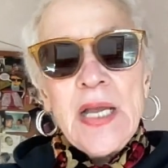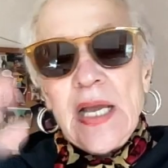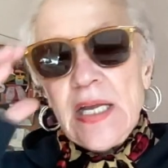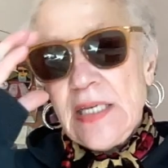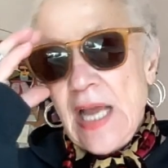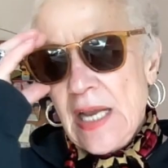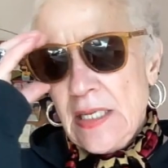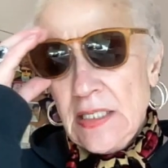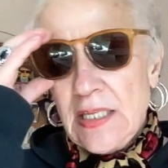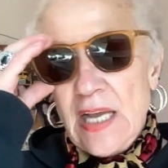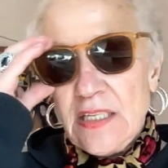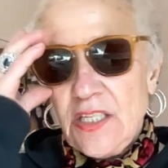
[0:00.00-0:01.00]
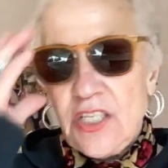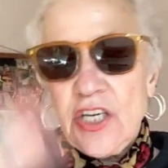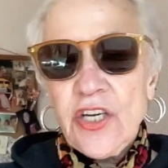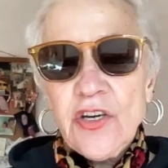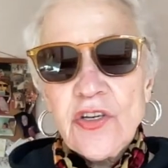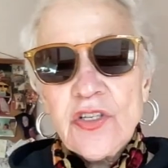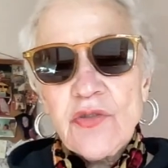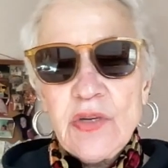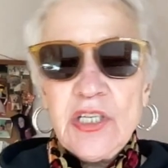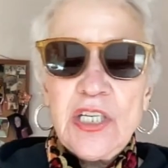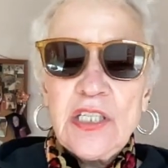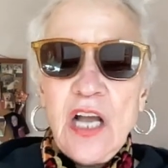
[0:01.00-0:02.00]
In Nanny's last years, when
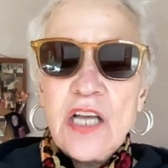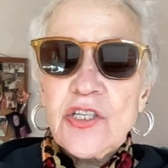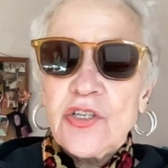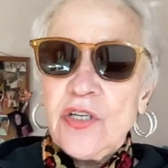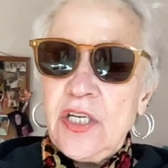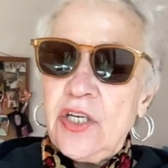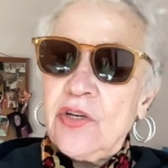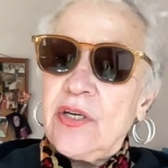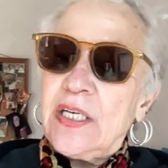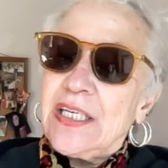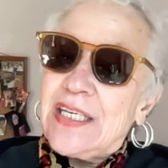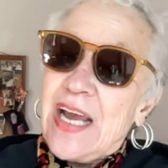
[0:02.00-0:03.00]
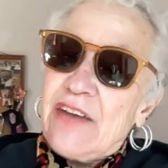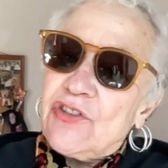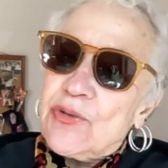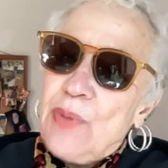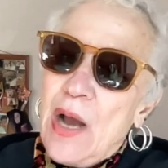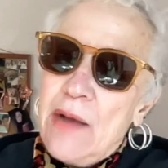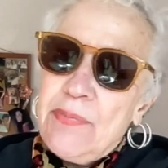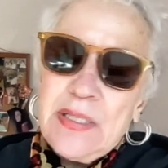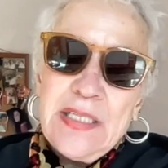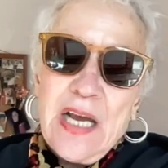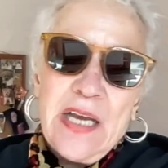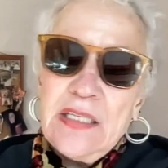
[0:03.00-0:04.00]
she lost her hearing and after Poppy
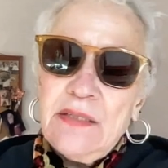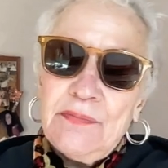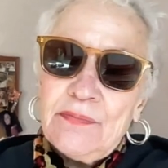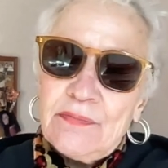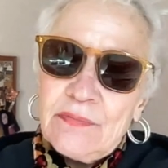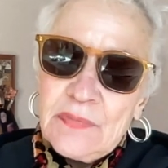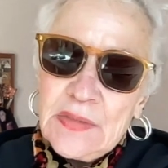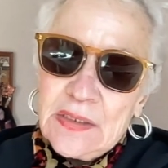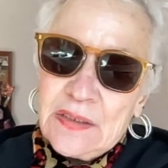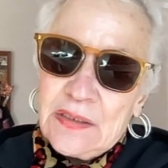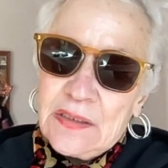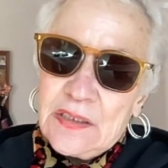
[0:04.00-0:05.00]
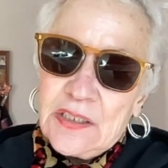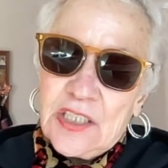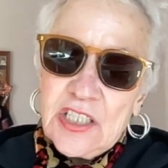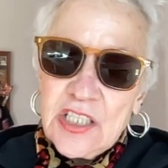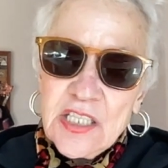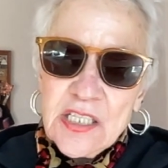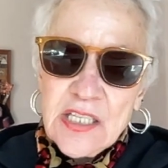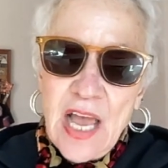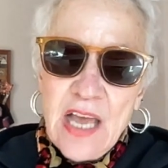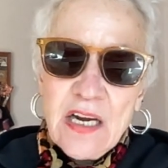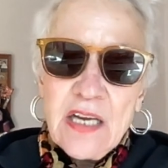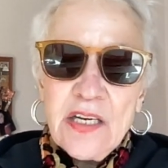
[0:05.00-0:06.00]
died, she just
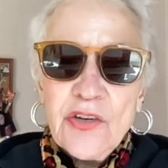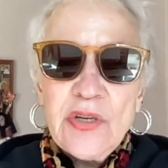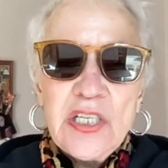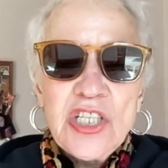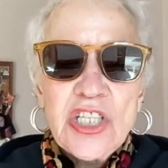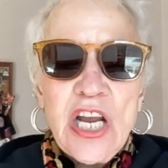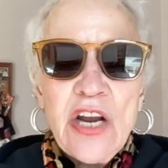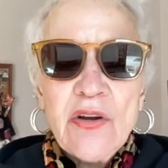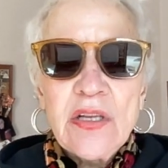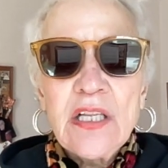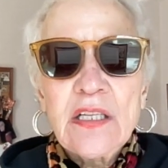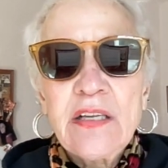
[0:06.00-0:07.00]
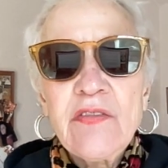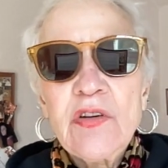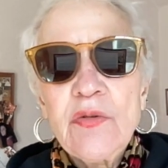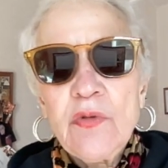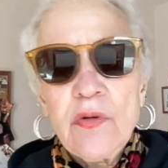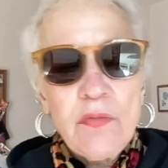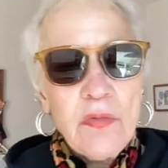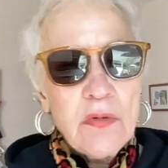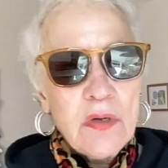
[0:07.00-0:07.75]
sat on a green chair in the living room,